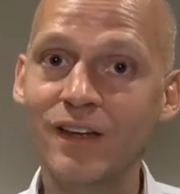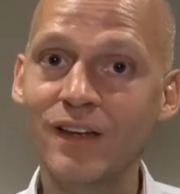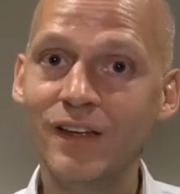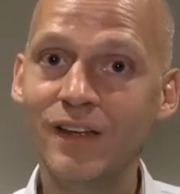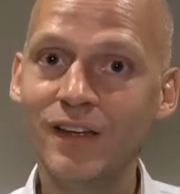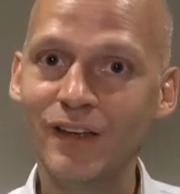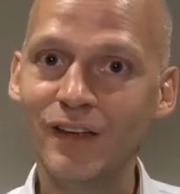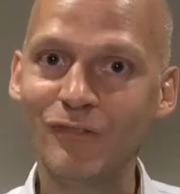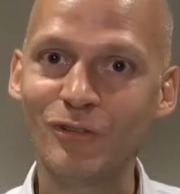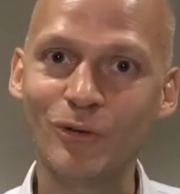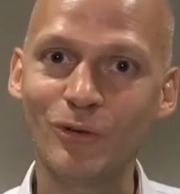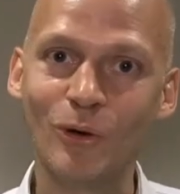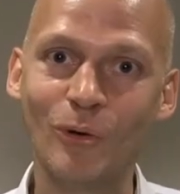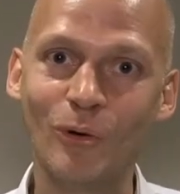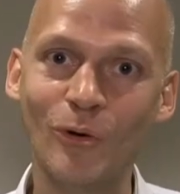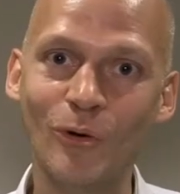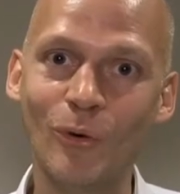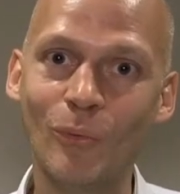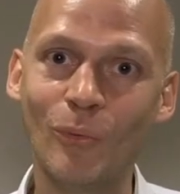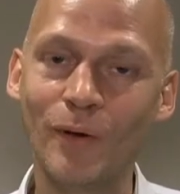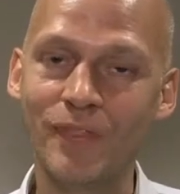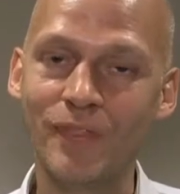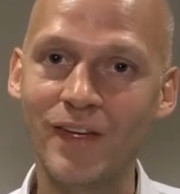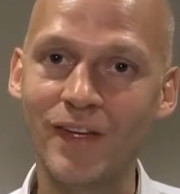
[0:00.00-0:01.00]
If you don't know
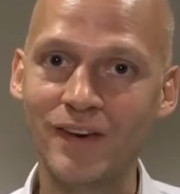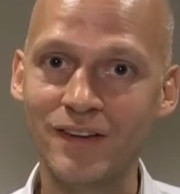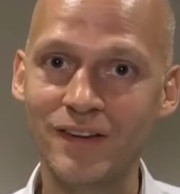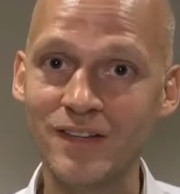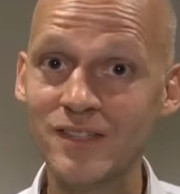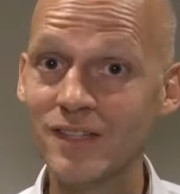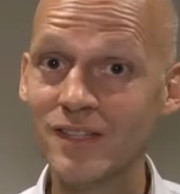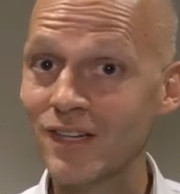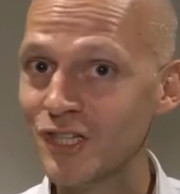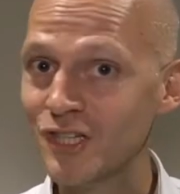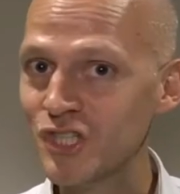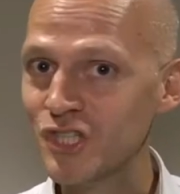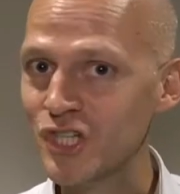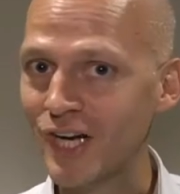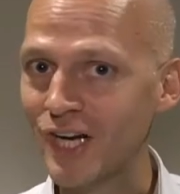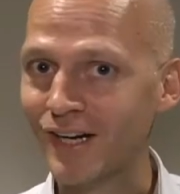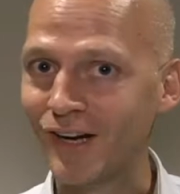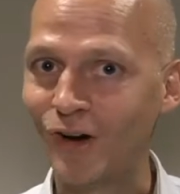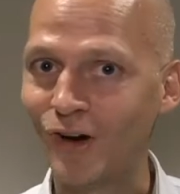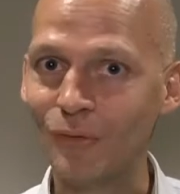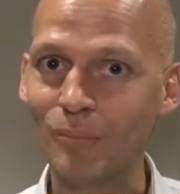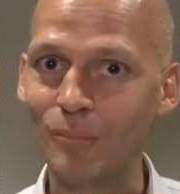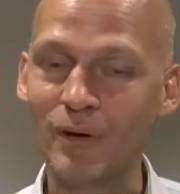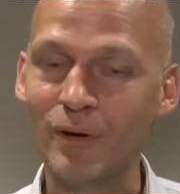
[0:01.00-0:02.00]
what that is, check
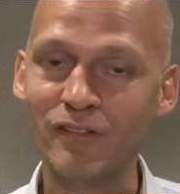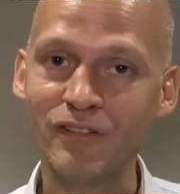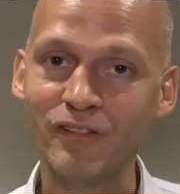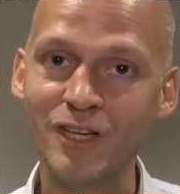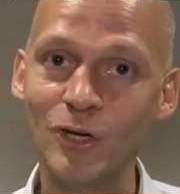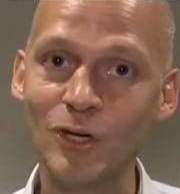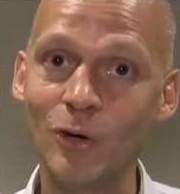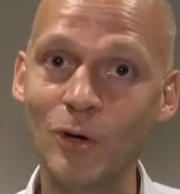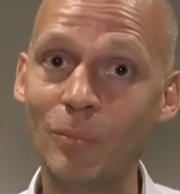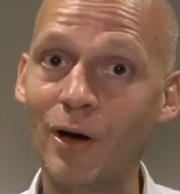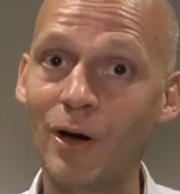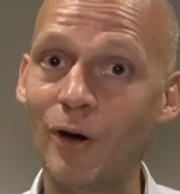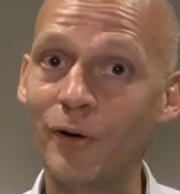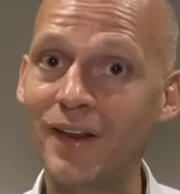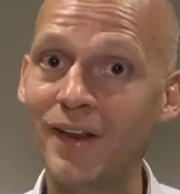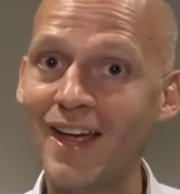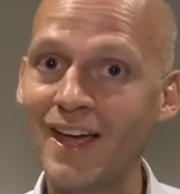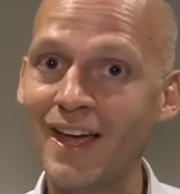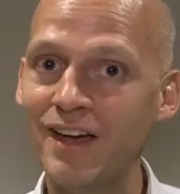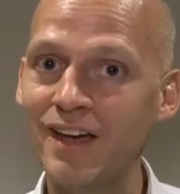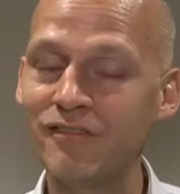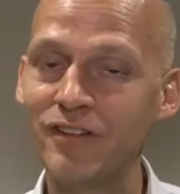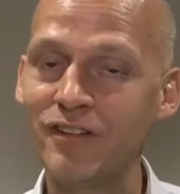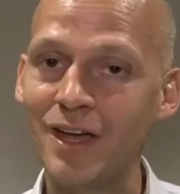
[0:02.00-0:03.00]
out my video about
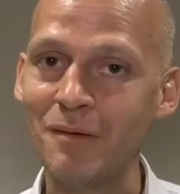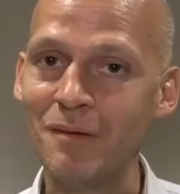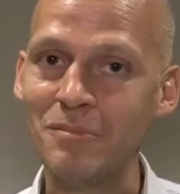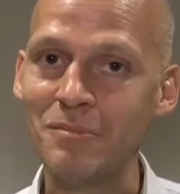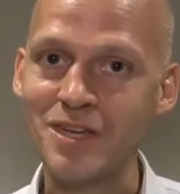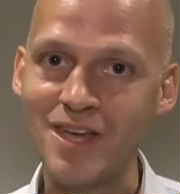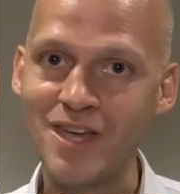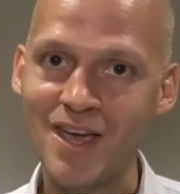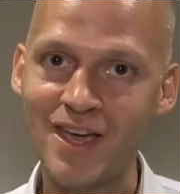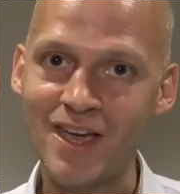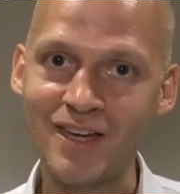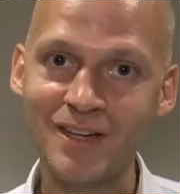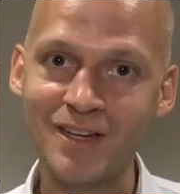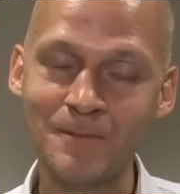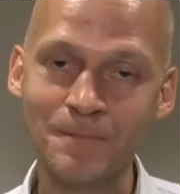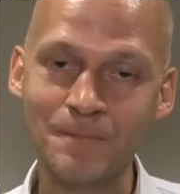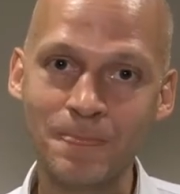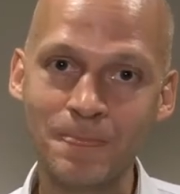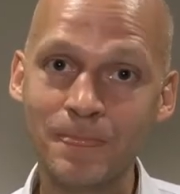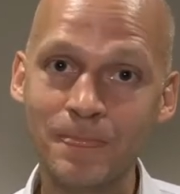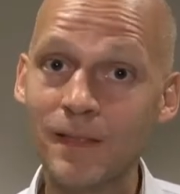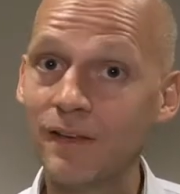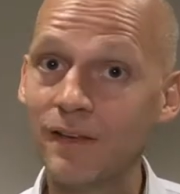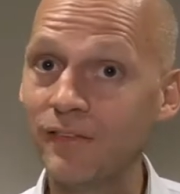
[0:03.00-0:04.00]
FMEA.
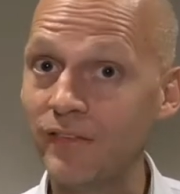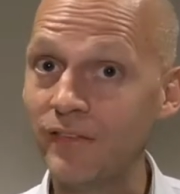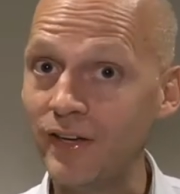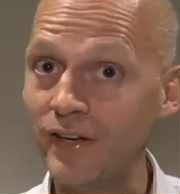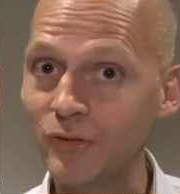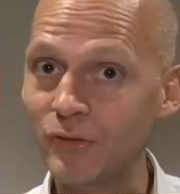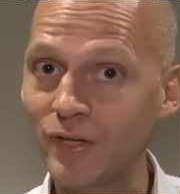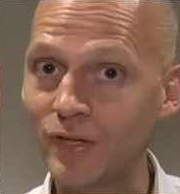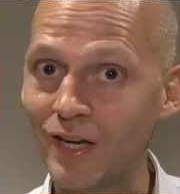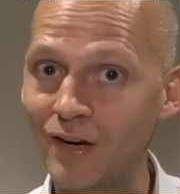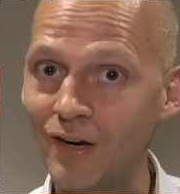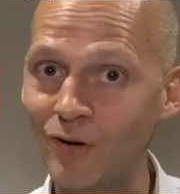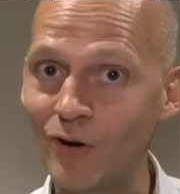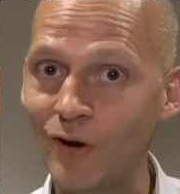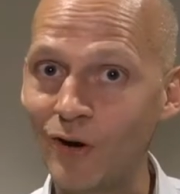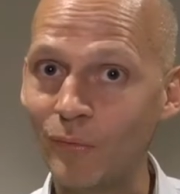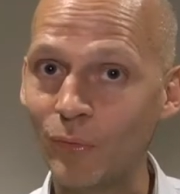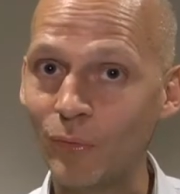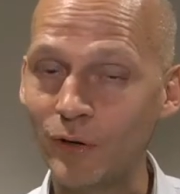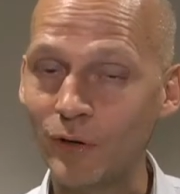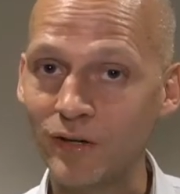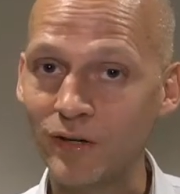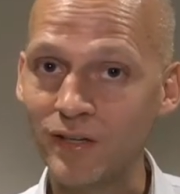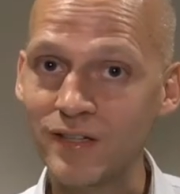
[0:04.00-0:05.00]
There you can learn
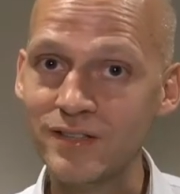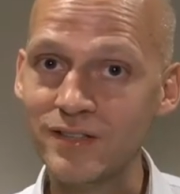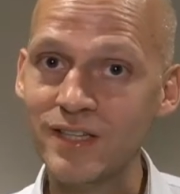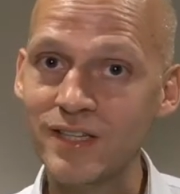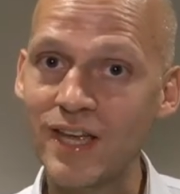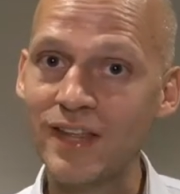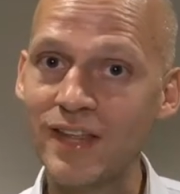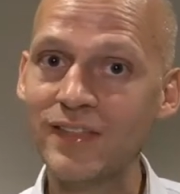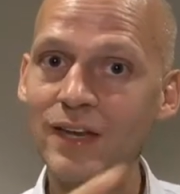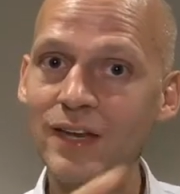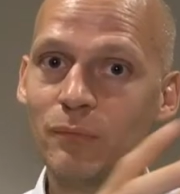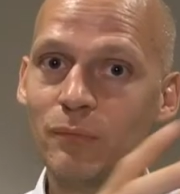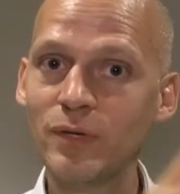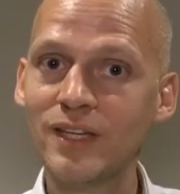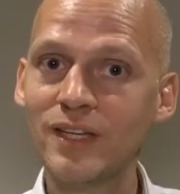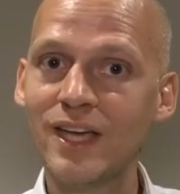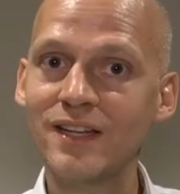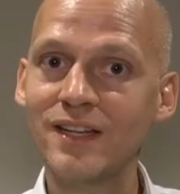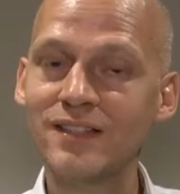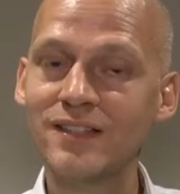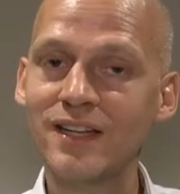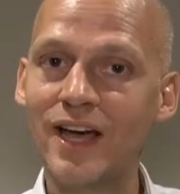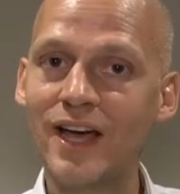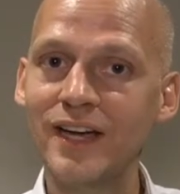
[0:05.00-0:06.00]
what it is, and then we
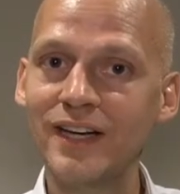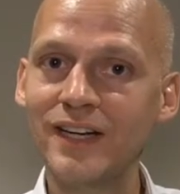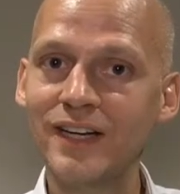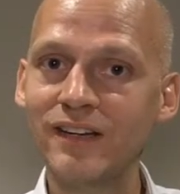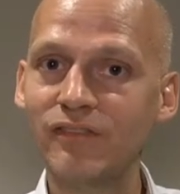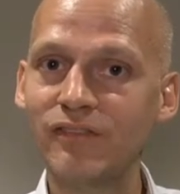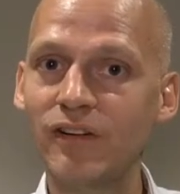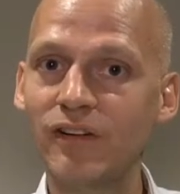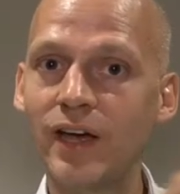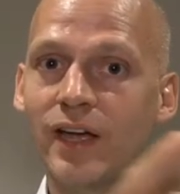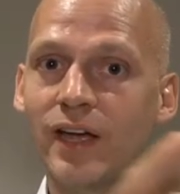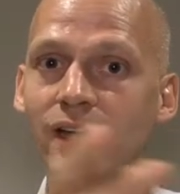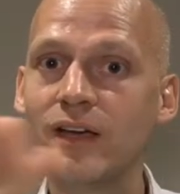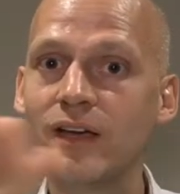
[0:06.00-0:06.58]
can identify